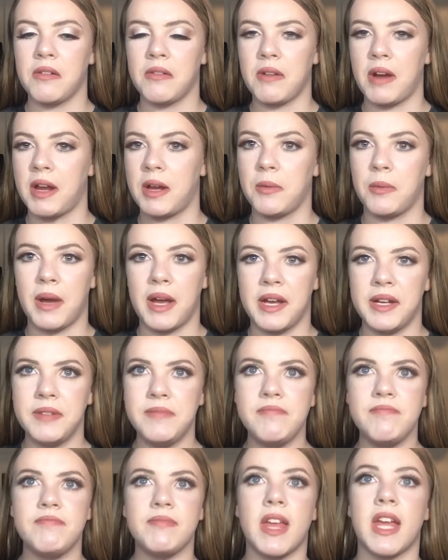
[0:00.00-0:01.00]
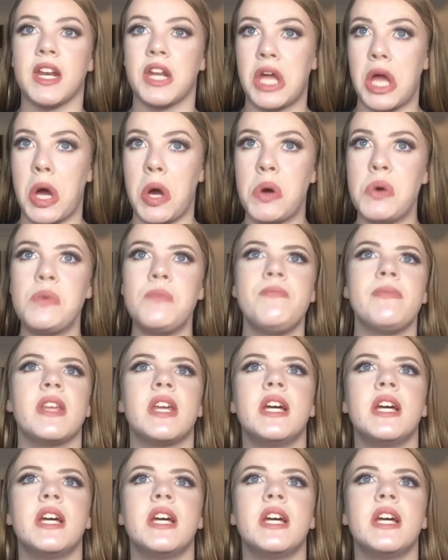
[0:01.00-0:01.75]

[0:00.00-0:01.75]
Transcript: right away and go.